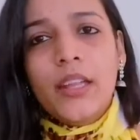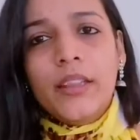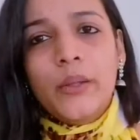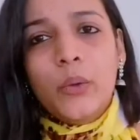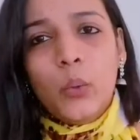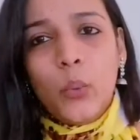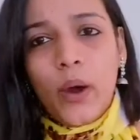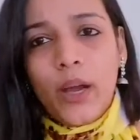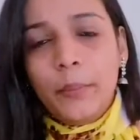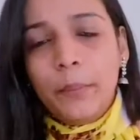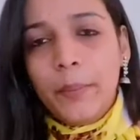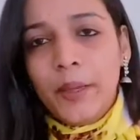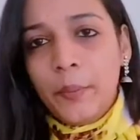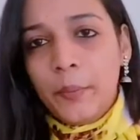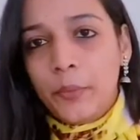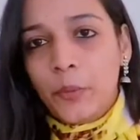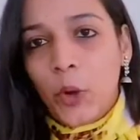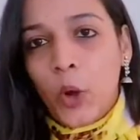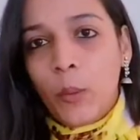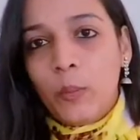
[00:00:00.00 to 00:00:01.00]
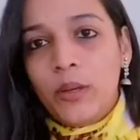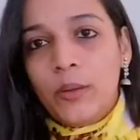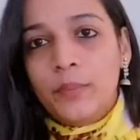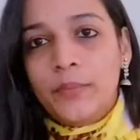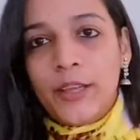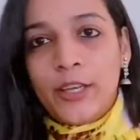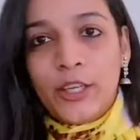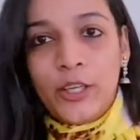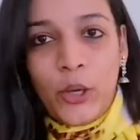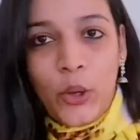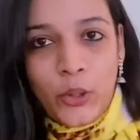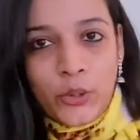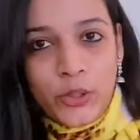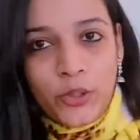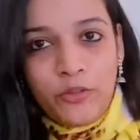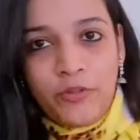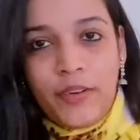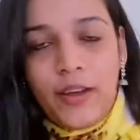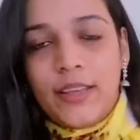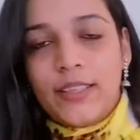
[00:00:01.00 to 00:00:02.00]
The one big problem that lot
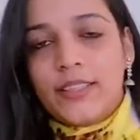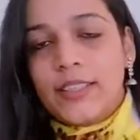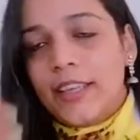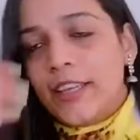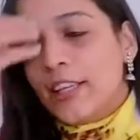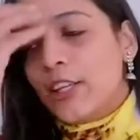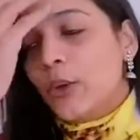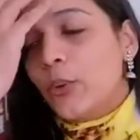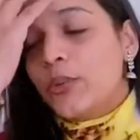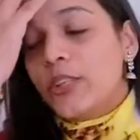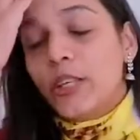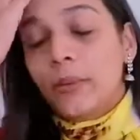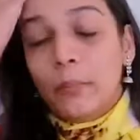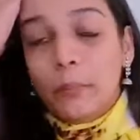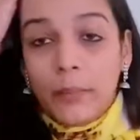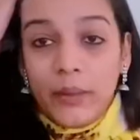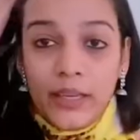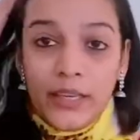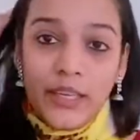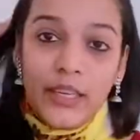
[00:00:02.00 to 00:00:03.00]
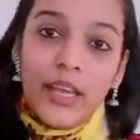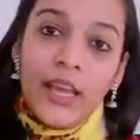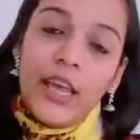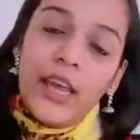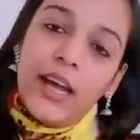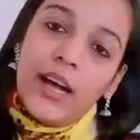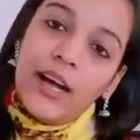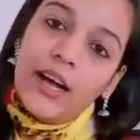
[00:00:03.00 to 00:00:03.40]
of us, including me,